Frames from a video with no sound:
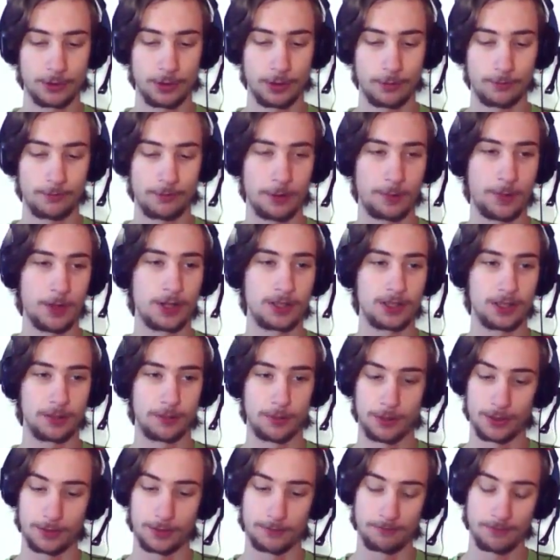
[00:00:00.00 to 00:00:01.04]

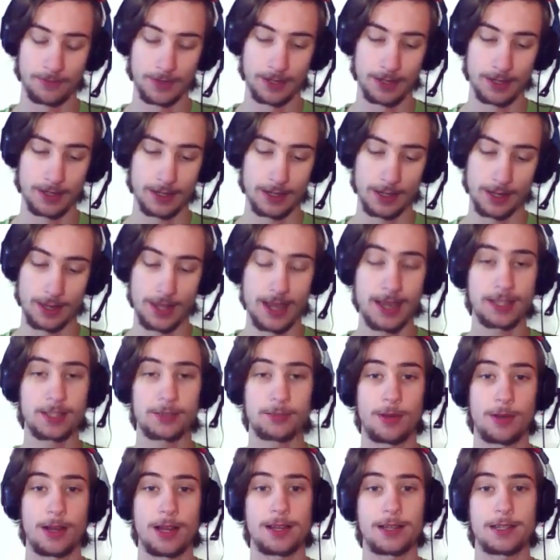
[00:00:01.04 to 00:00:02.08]
Repulsible. That
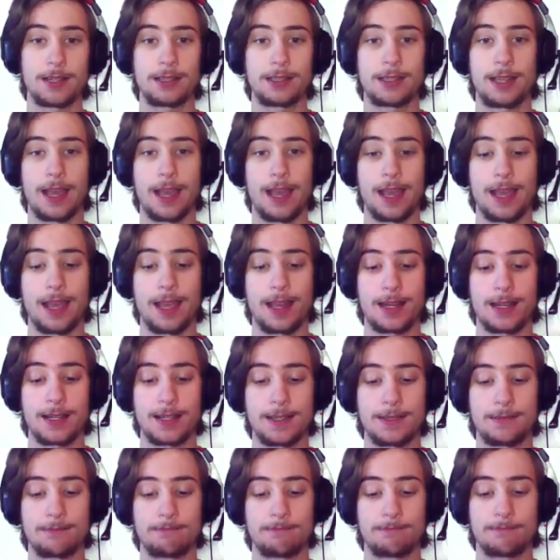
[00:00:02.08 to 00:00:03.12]
one
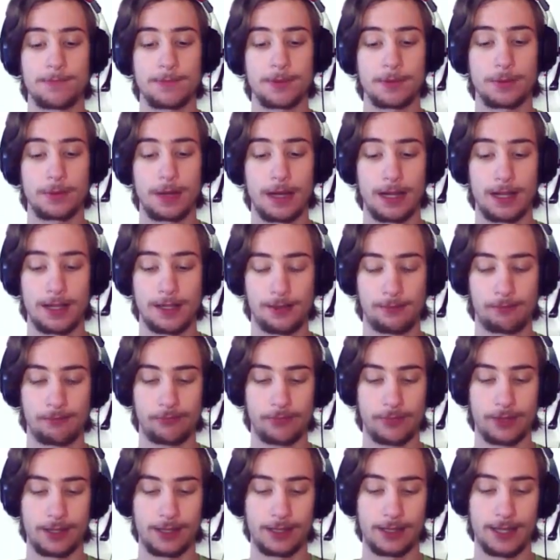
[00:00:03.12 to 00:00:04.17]
can, well,
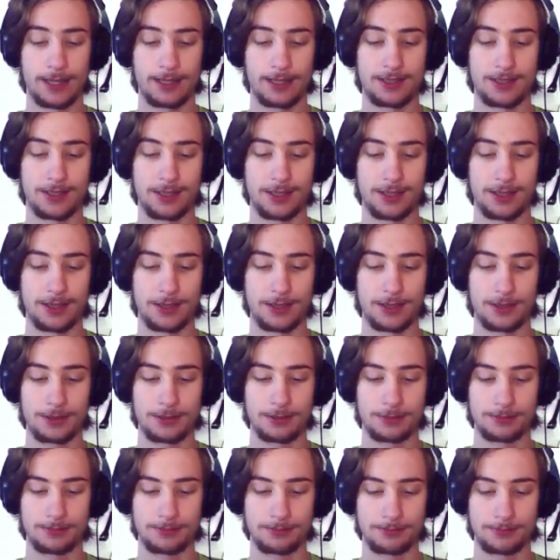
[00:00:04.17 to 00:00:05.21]
it lets
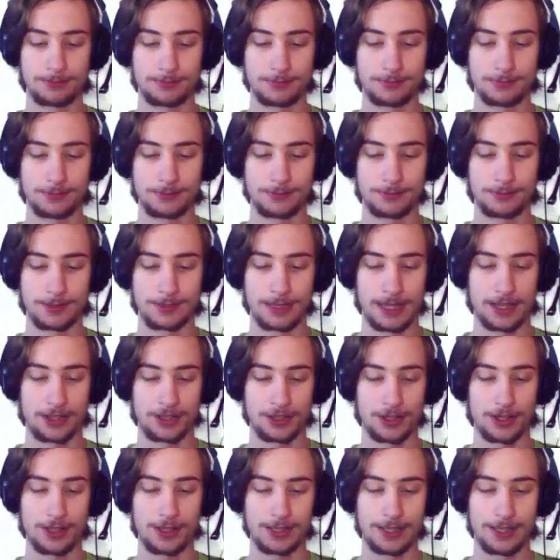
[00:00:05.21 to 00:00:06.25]
you dash
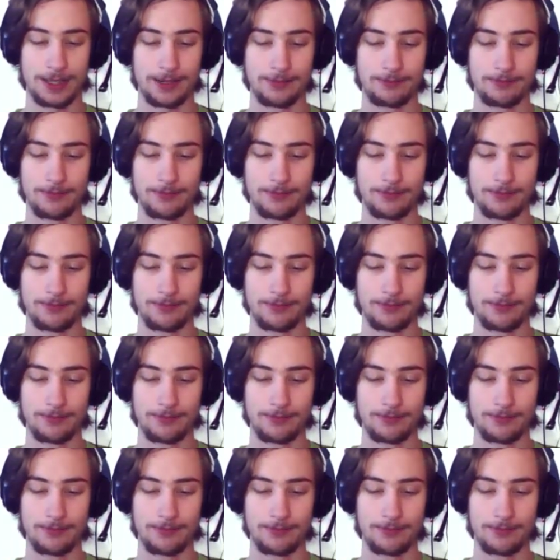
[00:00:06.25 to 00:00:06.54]
earlier.